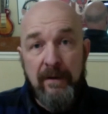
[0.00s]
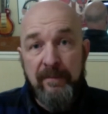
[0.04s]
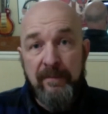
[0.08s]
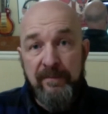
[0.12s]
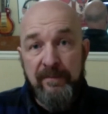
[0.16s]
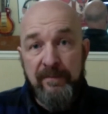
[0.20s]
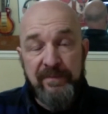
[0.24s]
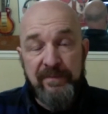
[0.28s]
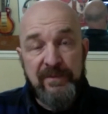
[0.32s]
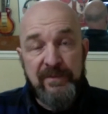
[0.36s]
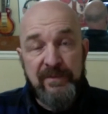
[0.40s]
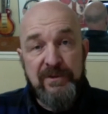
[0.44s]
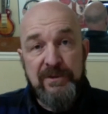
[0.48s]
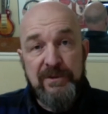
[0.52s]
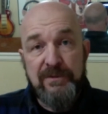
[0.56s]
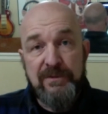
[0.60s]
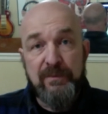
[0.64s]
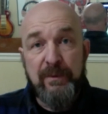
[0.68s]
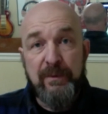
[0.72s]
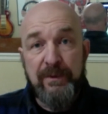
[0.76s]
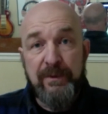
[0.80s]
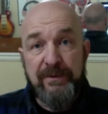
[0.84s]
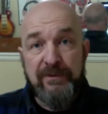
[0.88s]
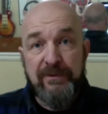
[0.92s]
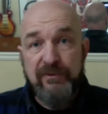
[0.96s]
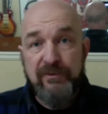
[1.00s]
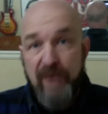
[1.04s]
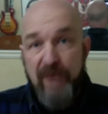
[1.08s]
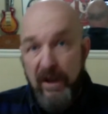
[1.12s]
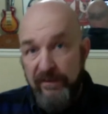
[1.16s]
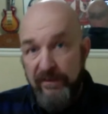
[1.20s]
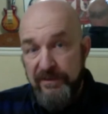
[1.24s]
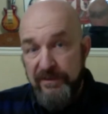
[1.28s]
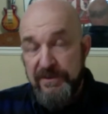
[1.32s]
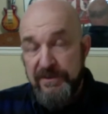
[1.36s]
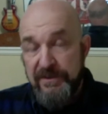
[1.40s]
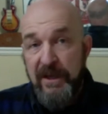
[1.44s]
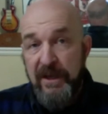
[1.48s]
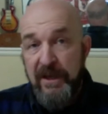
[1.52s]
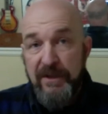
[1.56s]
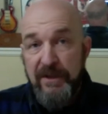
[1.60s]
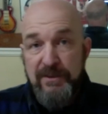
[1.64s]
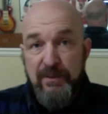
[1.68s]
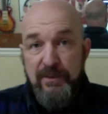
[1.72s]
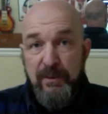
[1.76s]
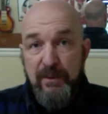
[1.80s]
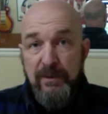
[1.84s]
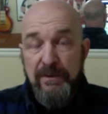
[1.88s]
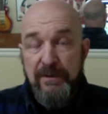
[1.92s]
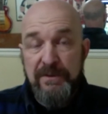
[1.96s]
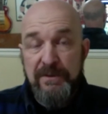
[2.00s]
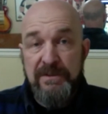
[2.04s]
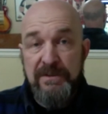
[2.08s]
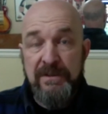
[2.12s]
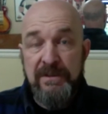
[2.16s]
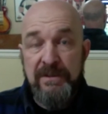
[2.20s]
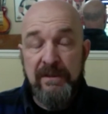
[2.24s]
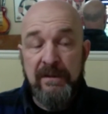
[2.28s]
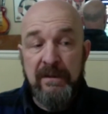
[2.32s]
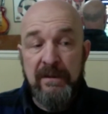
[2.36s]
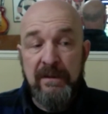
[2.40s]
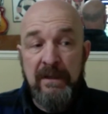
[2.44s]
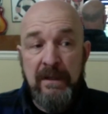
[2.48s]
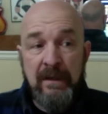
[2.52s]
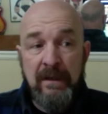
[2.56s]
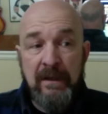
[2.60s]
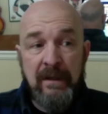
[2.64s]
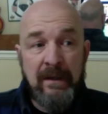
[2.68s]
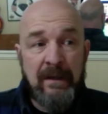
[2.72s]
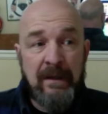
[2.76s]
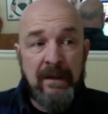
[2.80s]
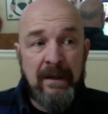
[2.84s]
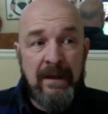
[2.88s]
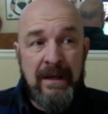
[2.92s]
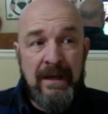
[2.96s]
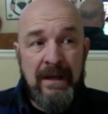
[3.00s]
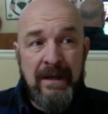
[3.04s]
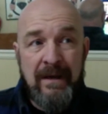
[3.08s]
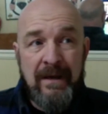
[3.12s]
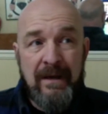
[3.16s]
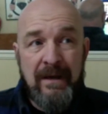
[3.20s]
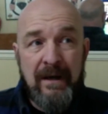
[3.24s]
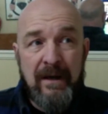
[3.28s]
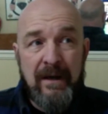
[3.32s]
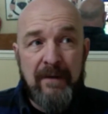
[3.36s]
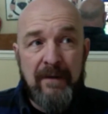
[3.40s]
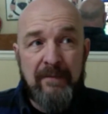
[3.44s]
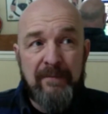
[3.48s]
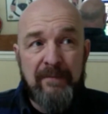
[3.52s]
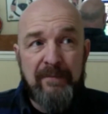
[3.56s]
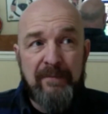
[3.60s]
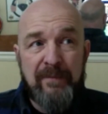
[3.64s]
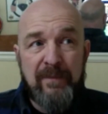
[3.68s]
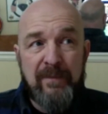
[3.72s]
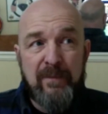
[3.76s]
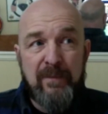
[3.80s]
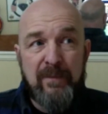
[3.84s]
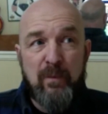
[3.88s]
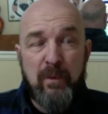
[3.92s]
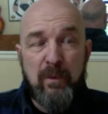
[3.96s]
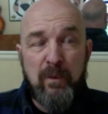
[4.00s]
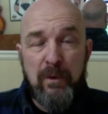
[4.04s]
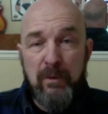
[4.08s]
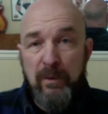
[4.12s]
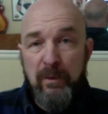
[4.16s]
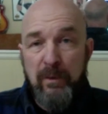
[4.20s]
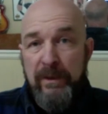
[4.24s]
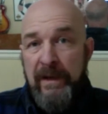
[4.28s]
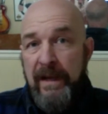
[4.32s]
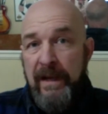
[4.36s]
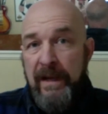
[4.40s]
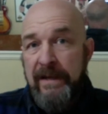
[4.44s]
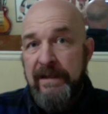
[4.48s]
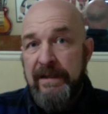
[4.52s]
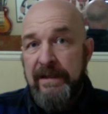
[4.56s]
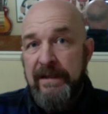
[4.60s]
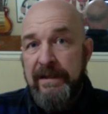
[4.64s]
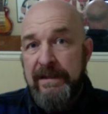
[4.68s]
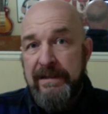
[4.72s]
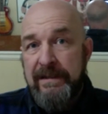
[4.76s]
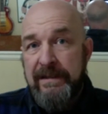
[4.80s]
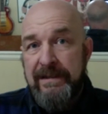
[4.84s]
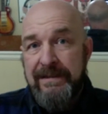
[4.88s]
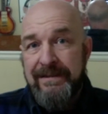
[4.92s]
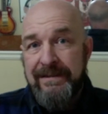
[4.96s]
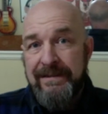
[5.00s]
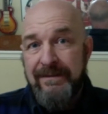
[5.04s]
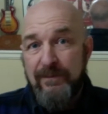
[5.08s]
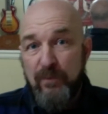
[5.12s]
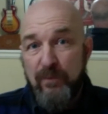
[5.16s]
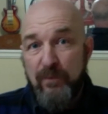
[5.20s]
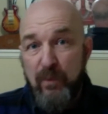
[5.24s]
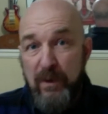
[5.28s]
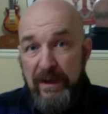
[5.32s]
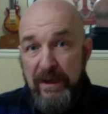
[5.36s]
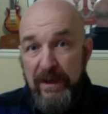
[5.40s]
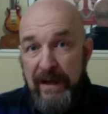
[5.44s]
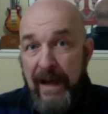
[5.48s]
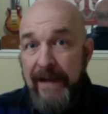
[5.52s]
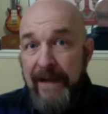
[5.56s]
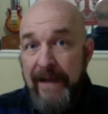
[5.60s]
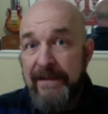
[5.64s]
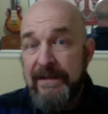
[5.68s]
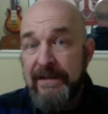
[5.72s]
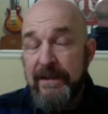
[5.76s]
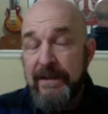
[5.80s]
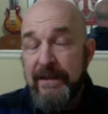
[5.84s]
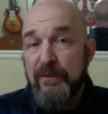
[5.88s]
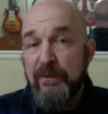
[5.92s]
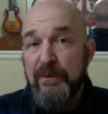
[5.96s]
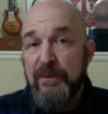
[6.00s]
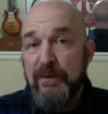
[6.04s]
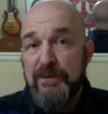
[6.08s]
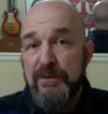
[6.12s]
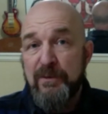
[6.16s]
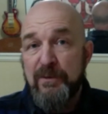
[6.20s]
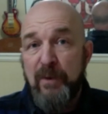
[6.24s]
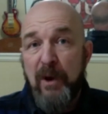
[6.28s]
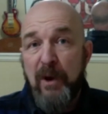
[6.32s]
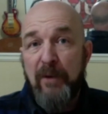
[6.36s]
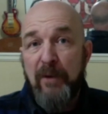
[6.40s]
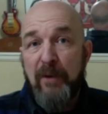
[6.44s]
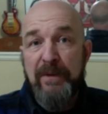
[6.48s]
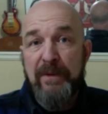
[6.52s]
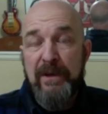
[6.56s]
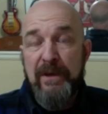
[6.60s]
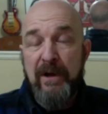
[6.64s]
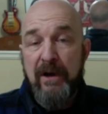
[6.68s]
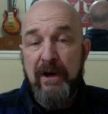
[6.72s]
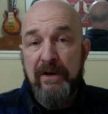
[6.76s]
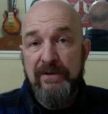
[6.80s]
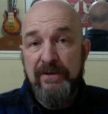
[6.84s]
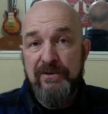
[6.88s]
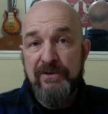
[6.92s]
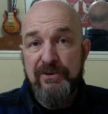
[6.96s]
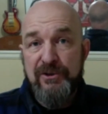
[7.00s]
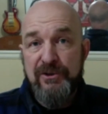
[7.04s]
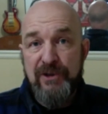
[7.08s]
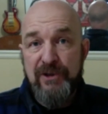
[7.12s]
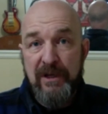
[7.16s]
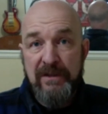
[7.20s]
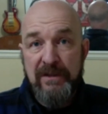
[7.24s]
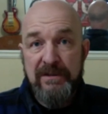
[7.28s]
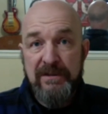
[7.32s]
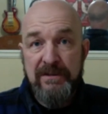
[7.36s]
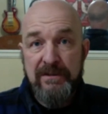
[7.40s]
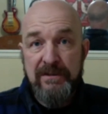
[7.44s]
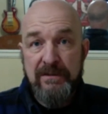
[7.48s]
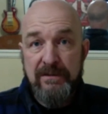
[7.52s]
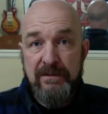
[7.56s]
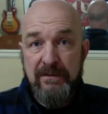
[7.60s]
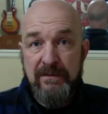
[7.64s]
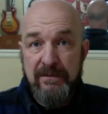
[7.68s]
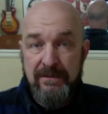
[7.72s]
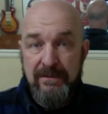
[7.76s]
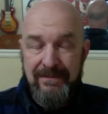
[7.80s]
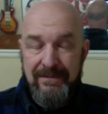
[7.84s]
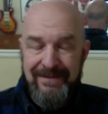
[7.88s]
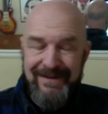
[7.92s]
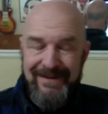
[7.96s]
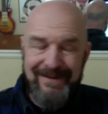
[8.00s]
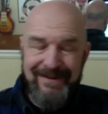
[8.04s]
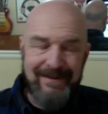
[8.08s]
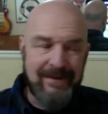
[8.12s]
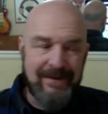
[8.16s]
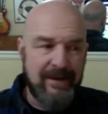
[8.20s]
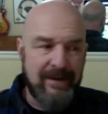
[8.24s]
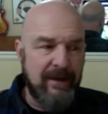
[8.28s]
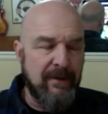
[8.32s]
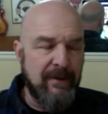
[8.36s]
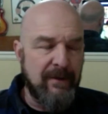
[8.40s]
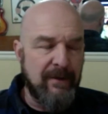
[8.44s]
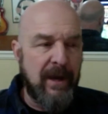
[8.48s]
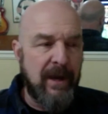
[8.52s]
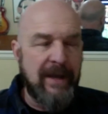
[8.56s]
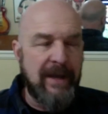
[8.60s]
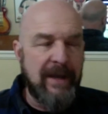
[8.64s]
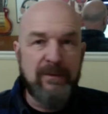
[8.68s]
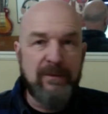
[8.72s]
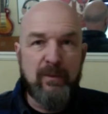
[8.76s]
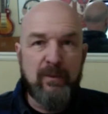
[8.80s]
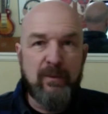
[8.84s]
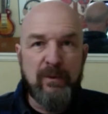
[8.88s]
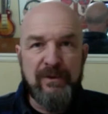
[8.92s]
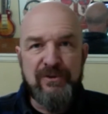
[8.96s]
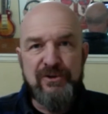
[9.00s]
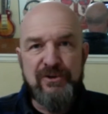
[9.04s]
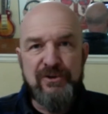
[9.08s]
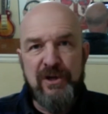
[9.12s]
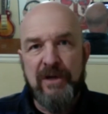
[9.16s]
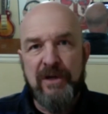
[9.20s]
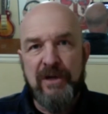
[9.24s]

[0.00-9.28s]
Just with travel schedules and what I did was well beyond just, I hate the word just,